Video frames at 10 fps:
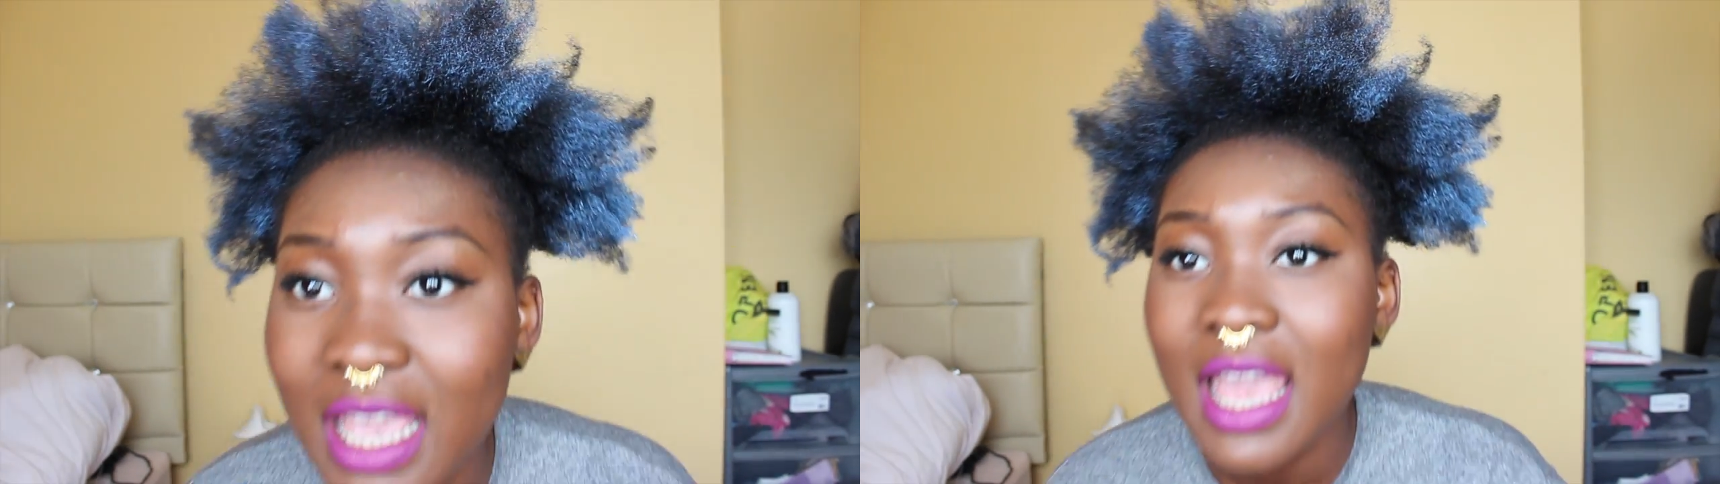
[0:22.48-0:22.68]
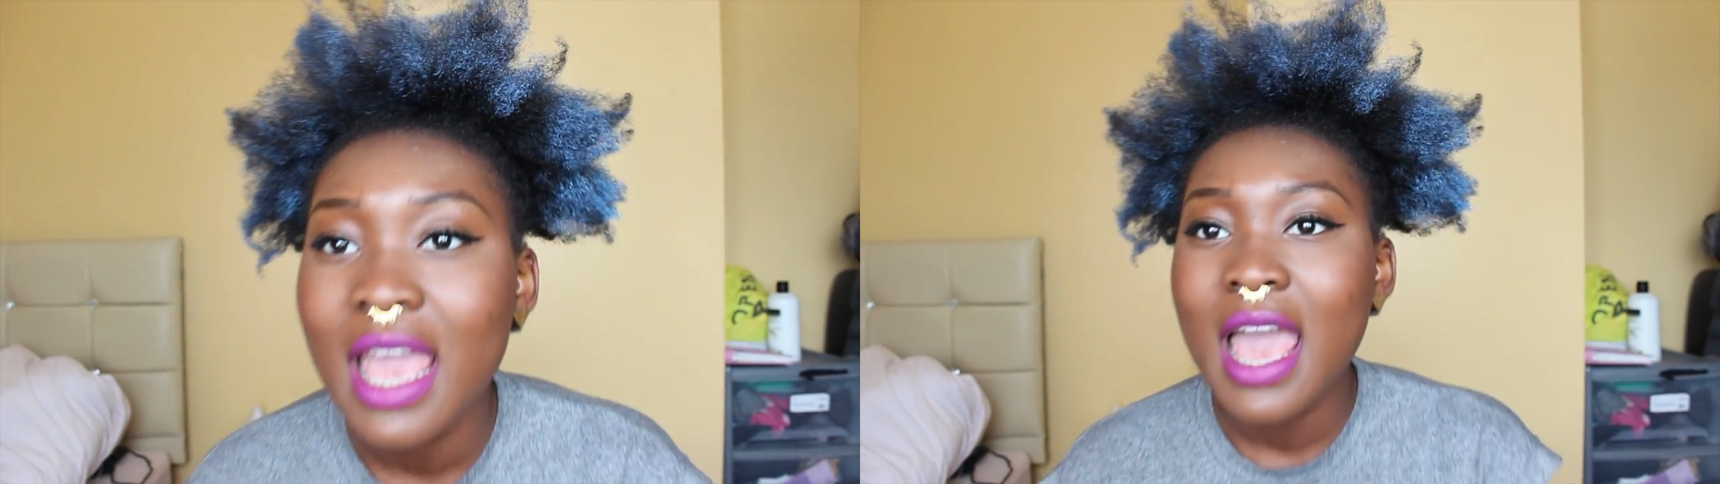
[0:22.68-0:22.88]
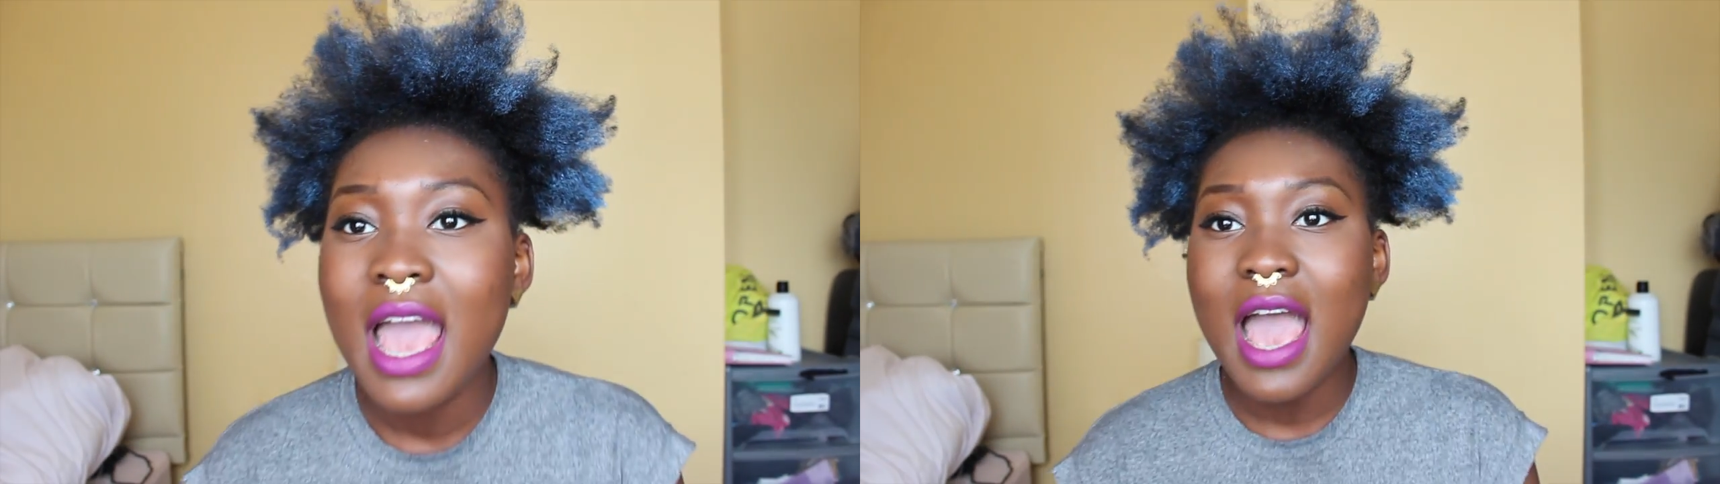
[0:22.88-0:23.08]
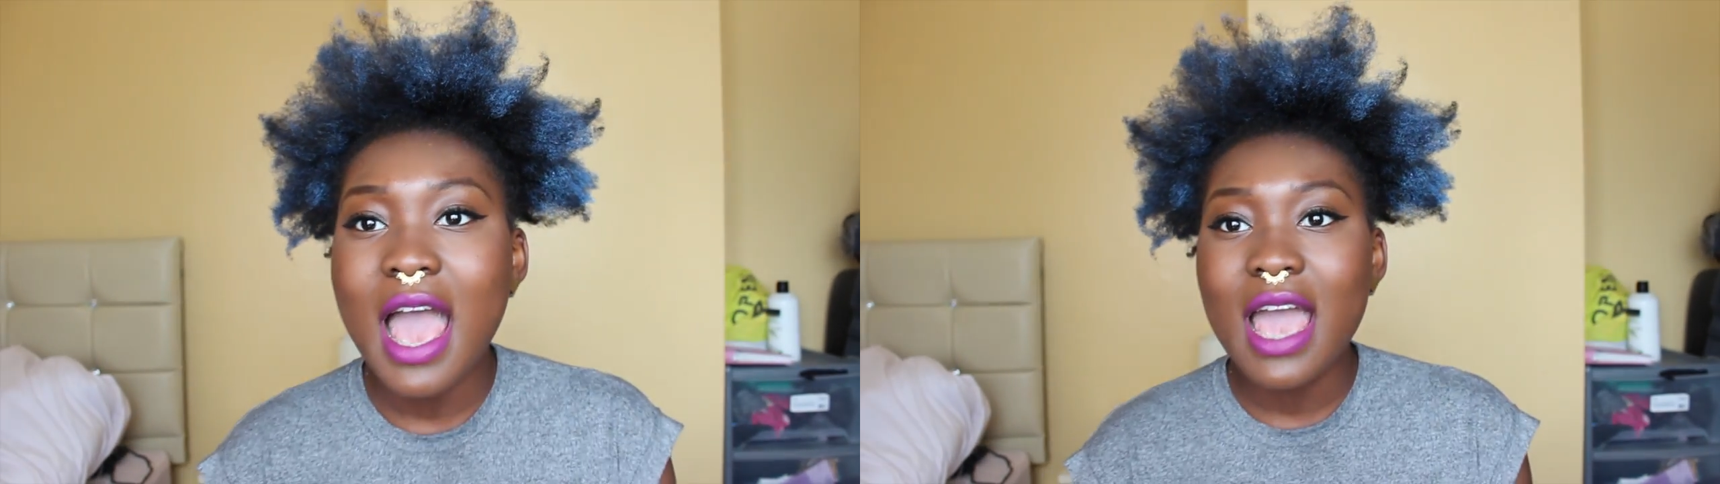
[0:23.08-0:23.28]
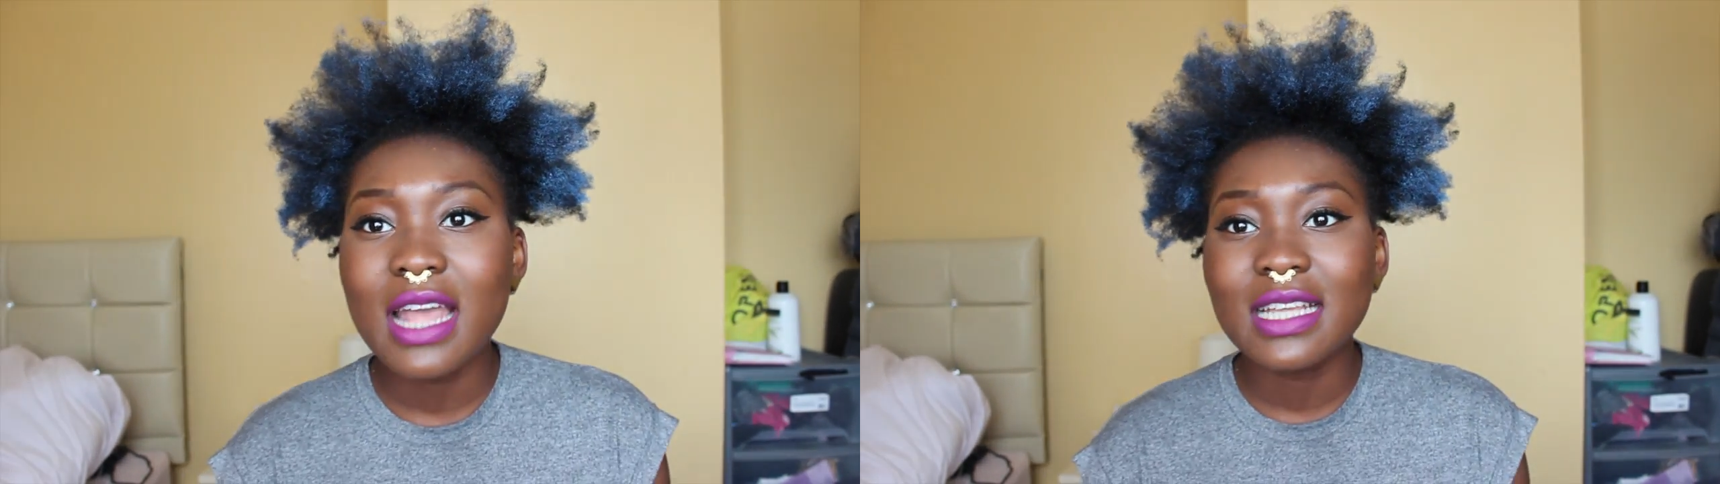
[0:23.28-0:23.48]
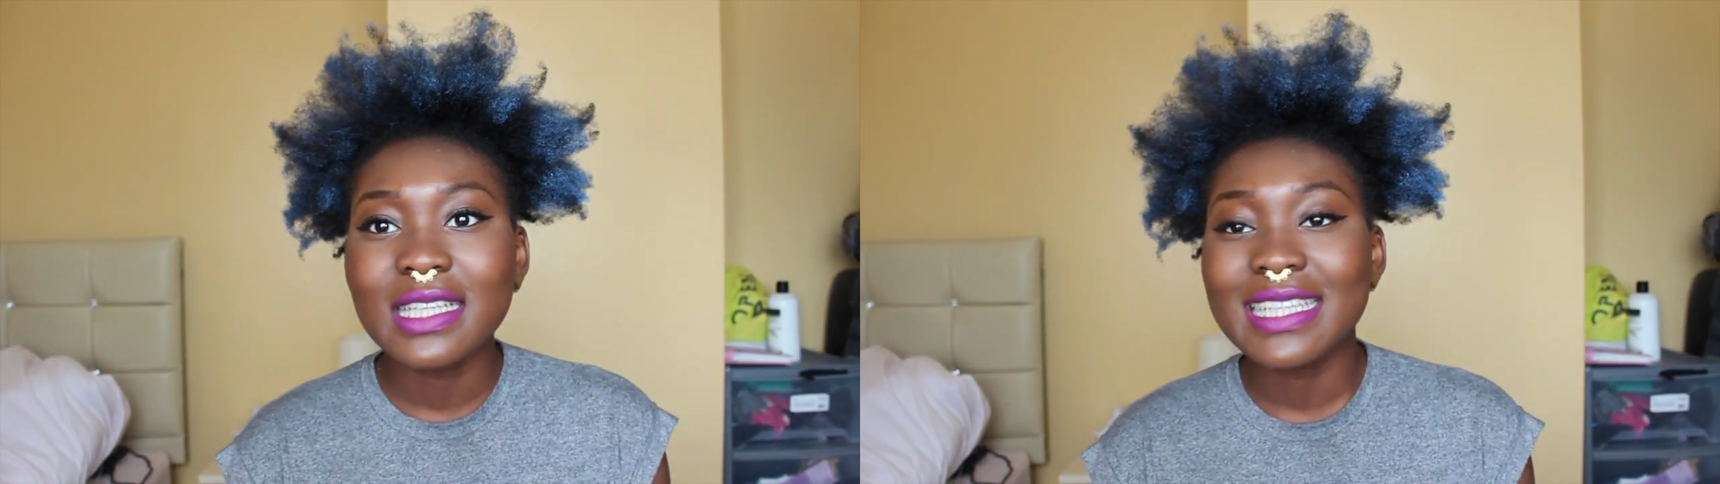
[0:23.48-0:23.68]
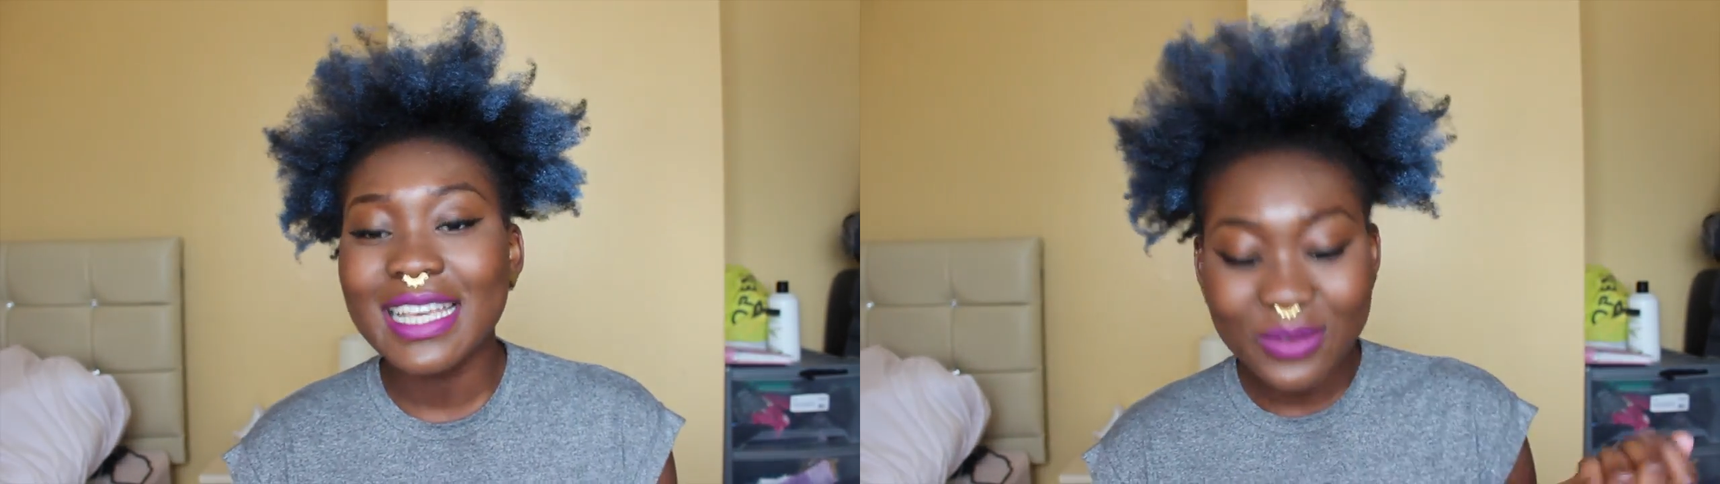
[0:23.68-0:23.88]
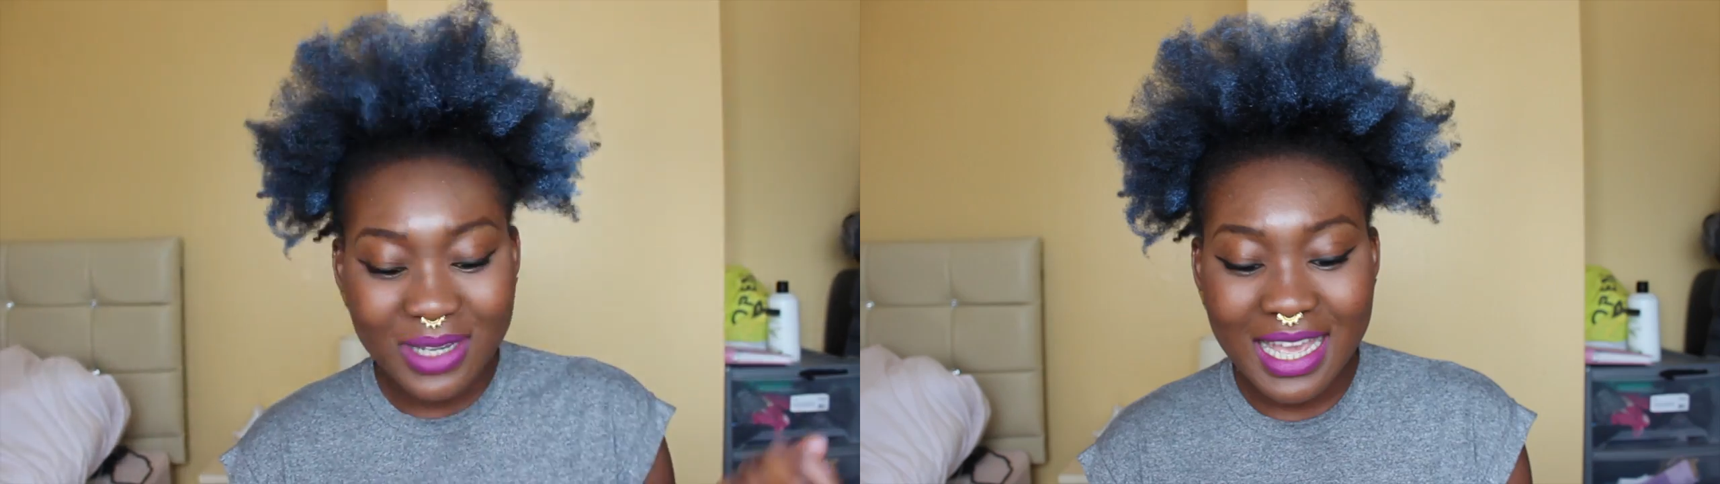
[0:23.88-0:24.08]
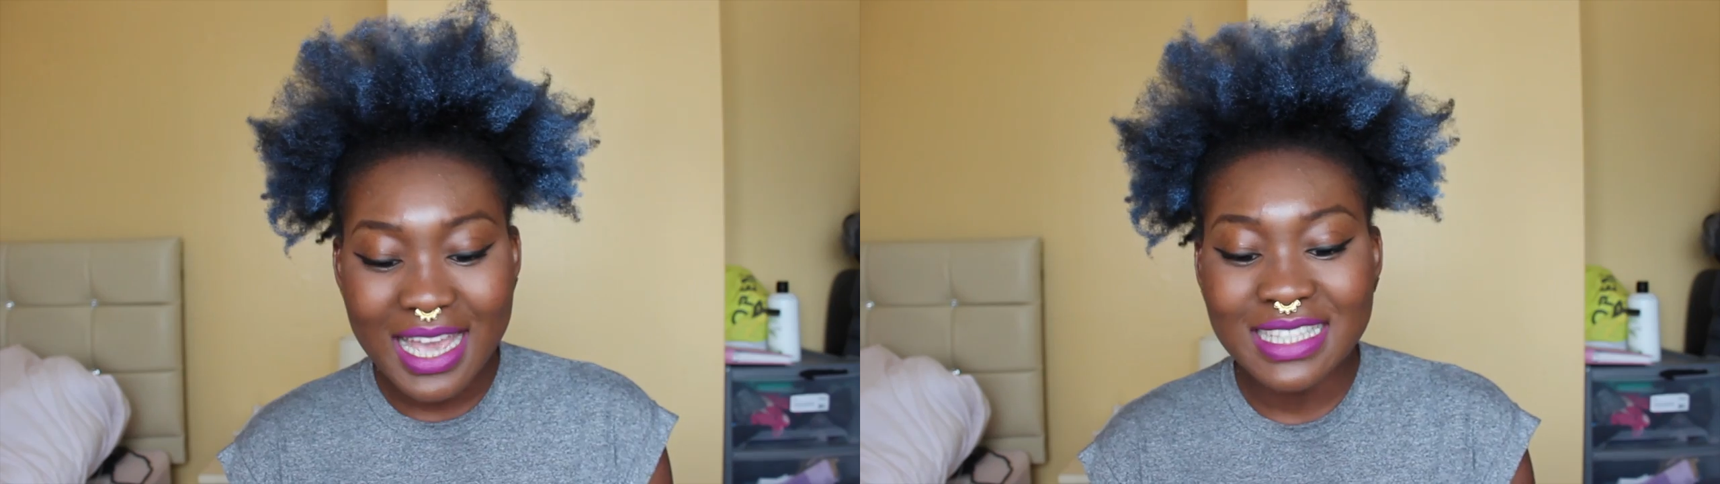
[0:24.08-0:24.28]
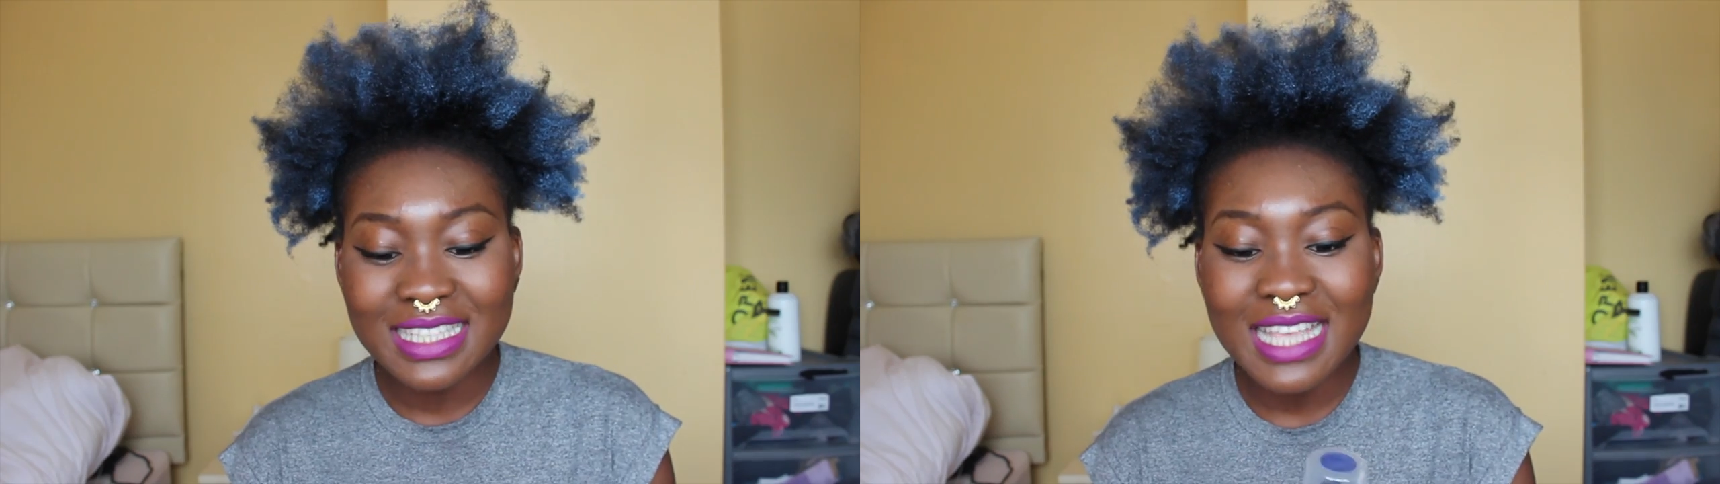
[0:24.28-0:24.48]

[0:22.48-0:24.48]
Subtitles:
it. And guess what guys,